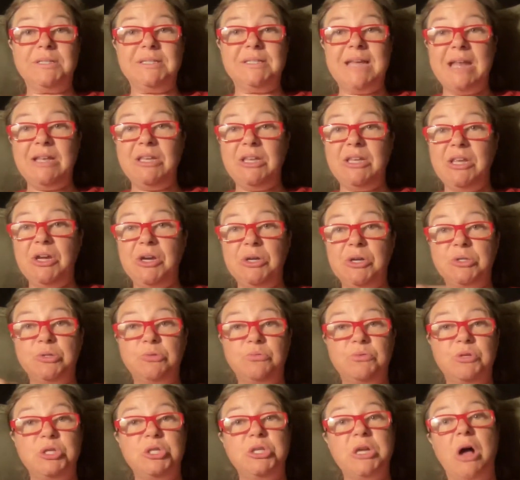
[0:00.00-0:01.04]
10 years,
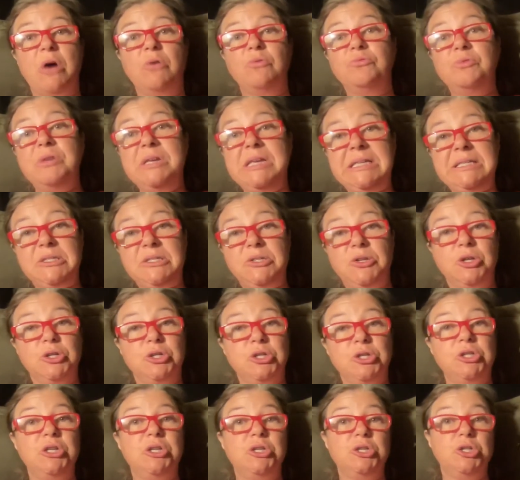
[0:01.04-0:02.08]
Richelle
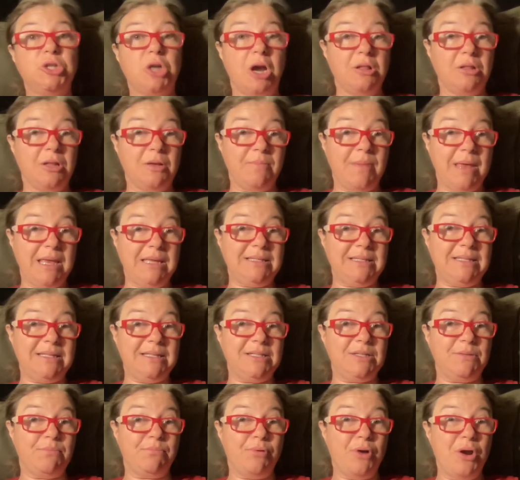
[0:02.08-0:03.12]
researched Charlotte
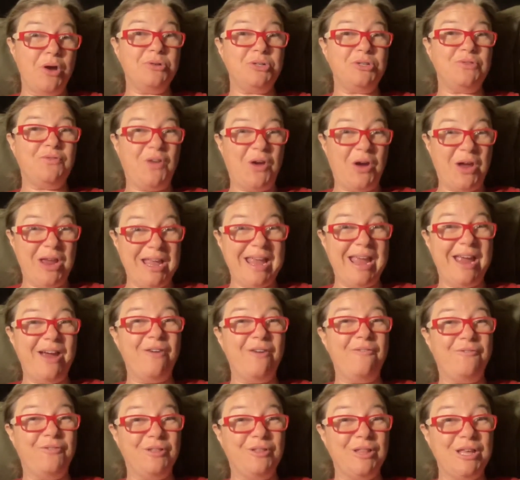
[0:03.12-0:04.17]
Mason's approach very
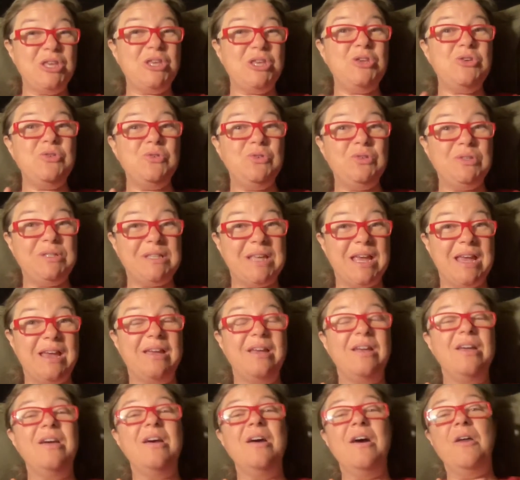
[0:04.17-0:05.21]
carefully
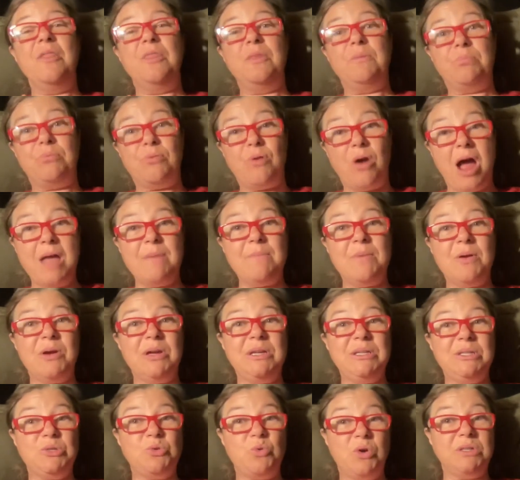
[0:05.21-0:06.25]
using the
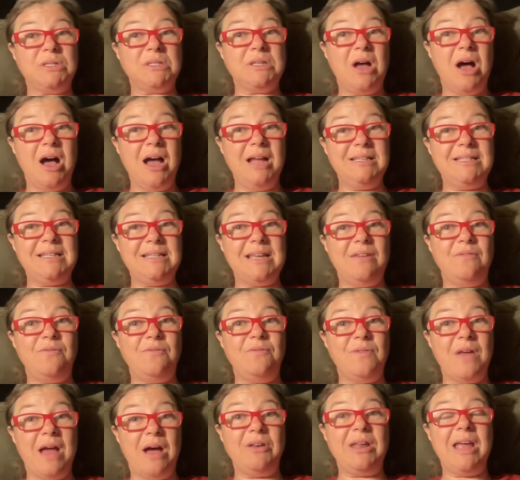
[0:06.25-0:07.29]
primary source content
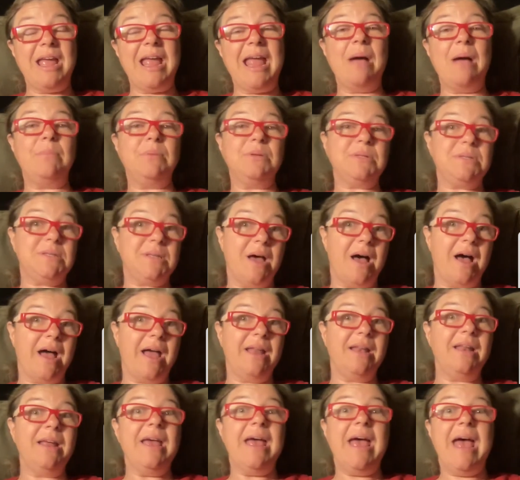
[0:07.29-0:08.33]
found at
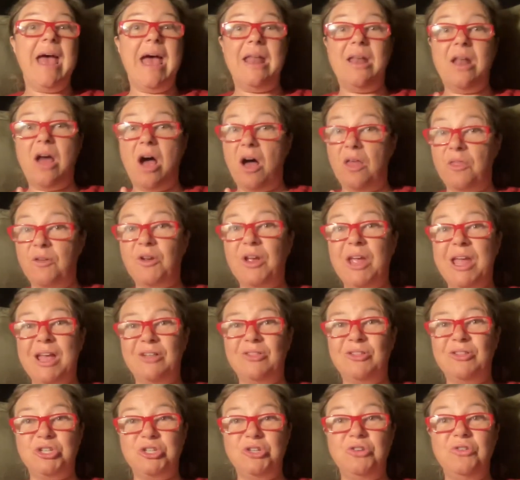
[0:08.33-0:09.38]
Ambleside and other
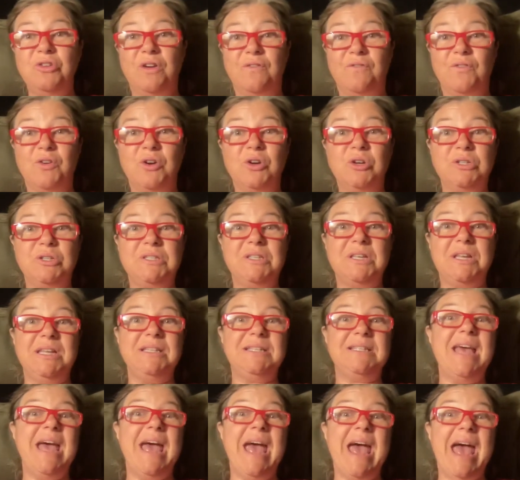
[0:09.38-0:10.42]
English
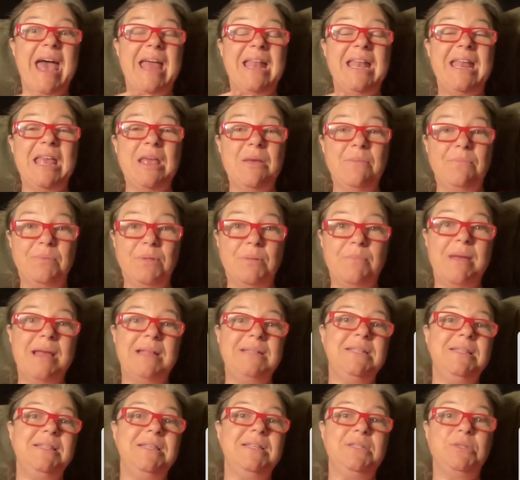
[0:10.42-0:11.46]
universities and
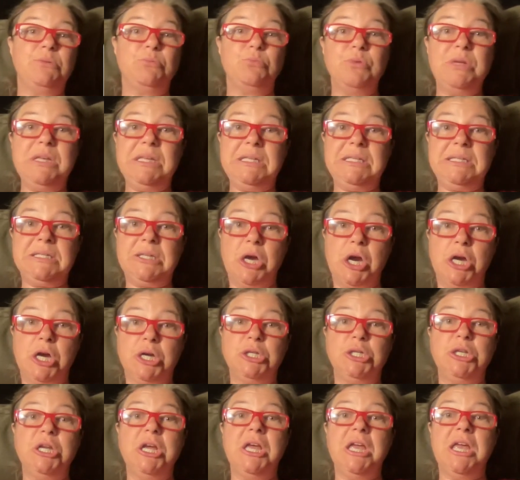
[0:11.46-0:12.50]
implemented this
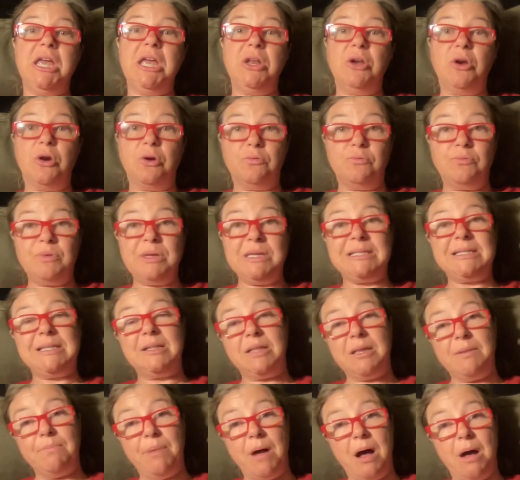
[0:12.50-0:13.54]
research in her
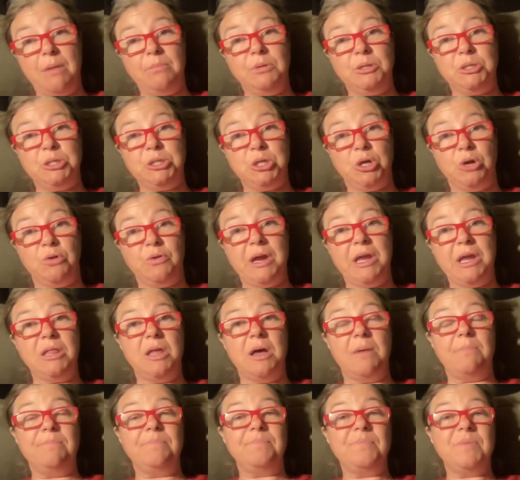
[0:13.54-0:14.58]
recently published
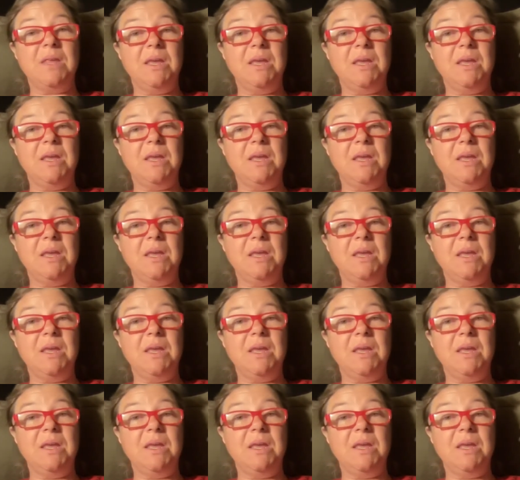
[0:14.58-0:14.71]
curriculum.